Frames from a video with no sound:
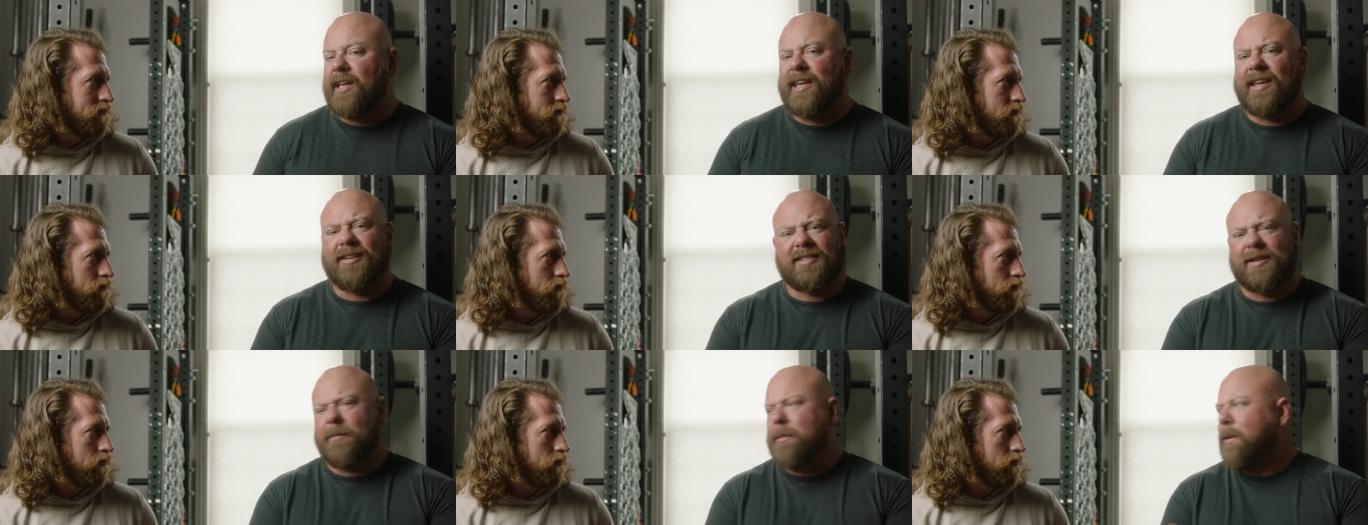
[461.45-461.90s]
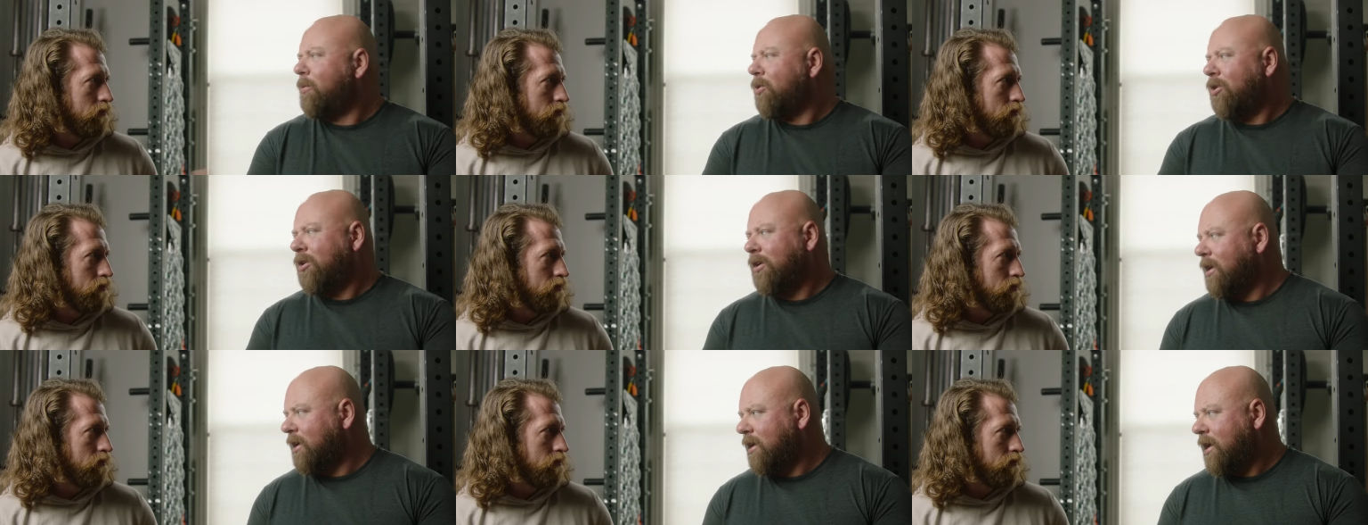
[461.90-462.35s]
Speaker 1: And again, some
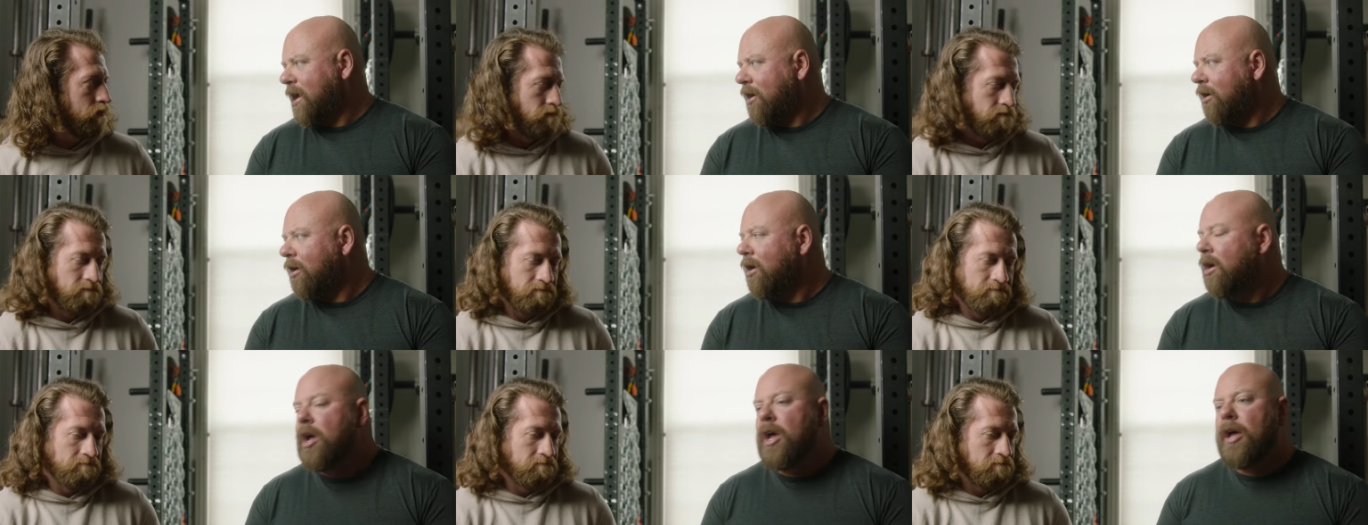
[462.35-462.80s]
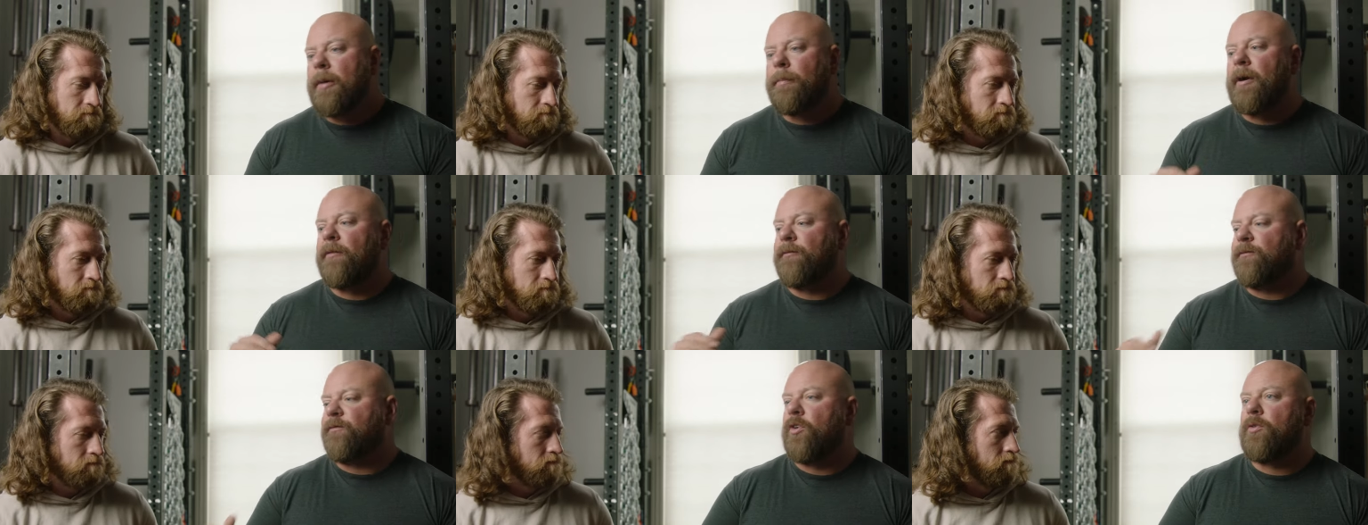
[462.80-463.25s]
people aren't gonna care,
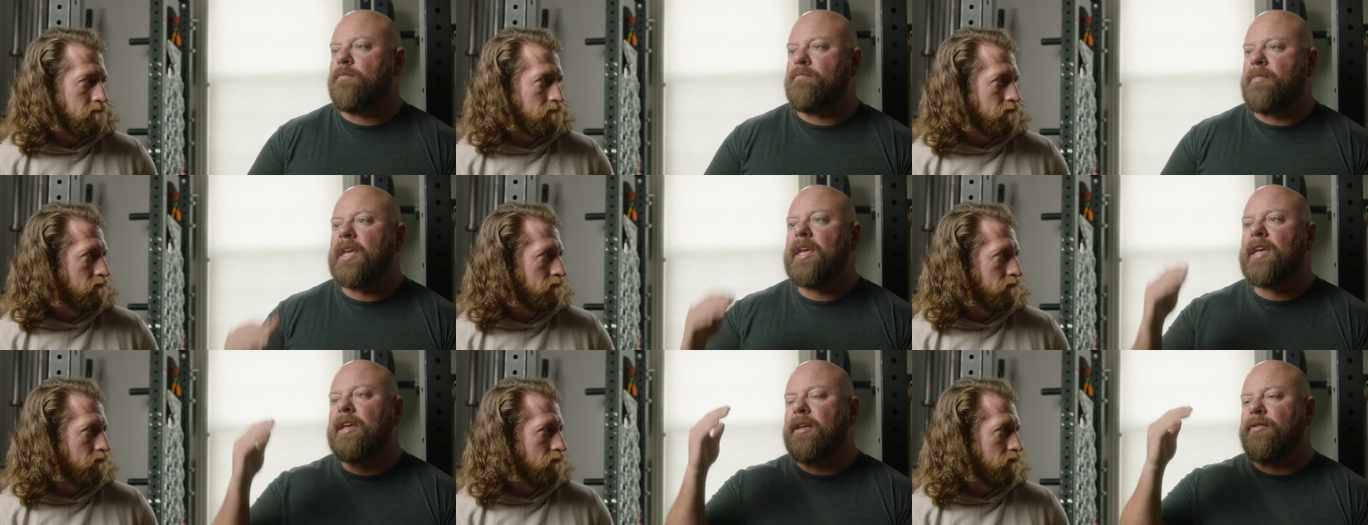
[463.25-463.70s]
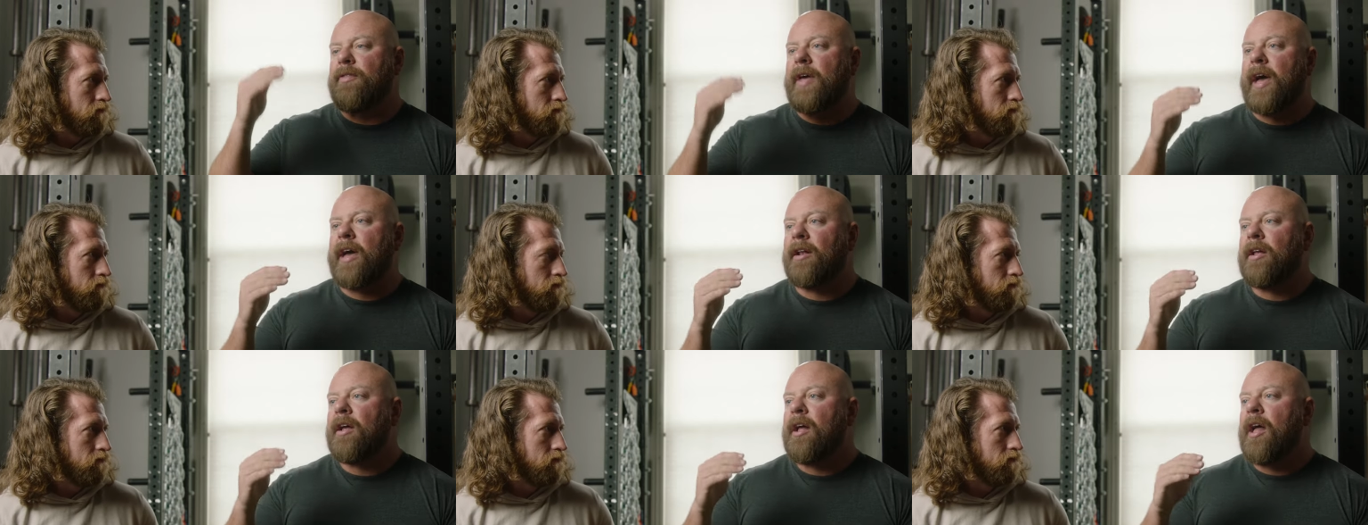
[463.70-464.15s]
but for me,
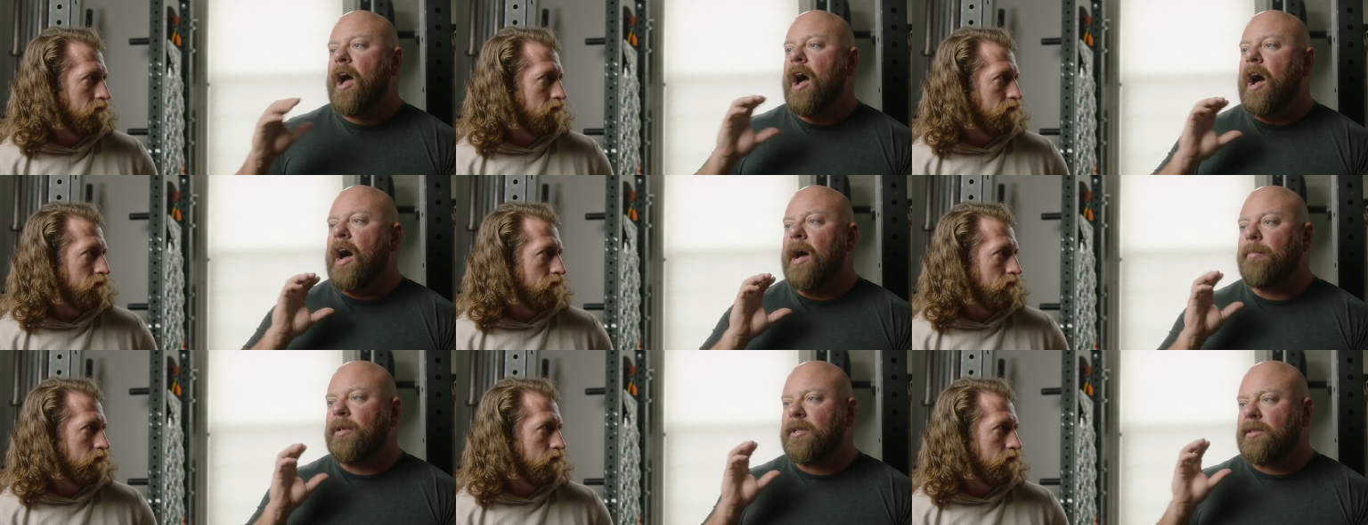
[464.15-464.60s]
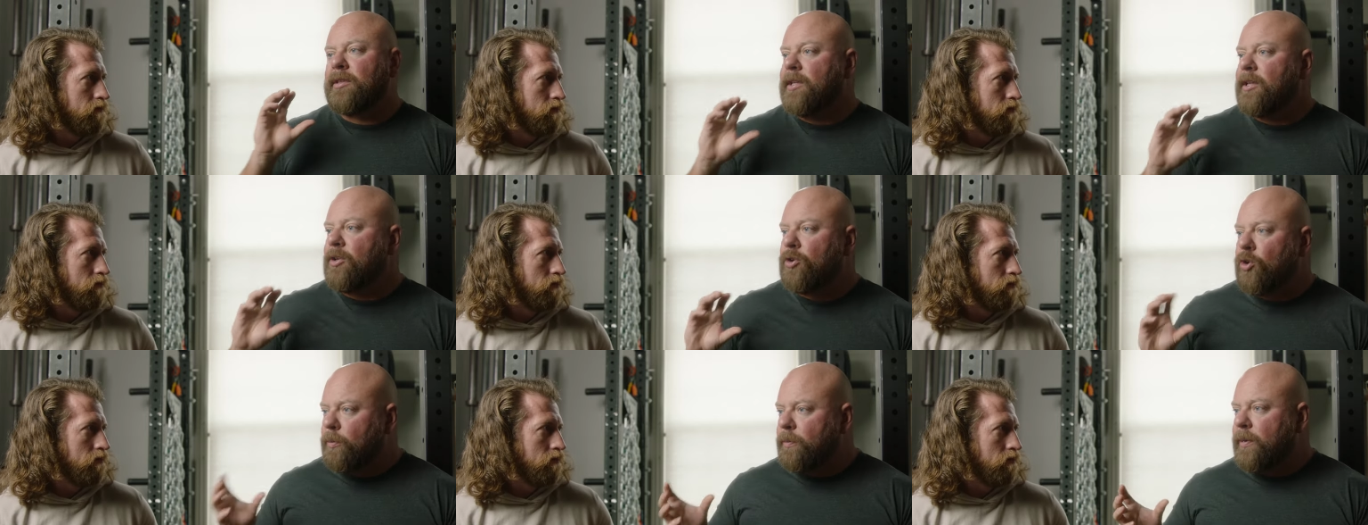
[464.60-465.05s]
that I'm a
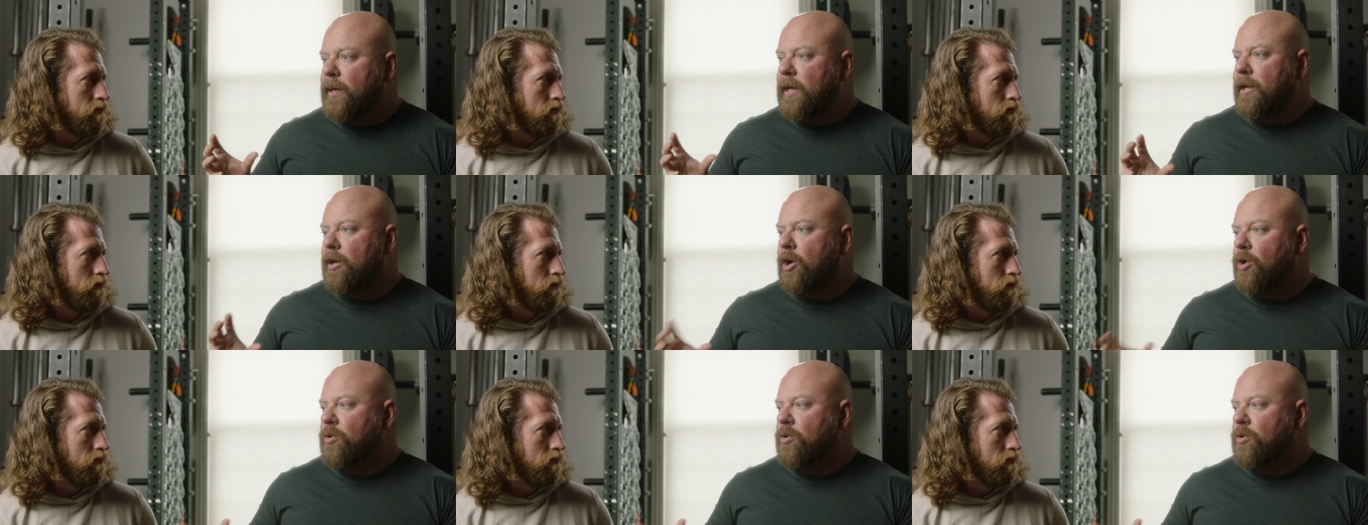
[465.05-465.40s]
little bit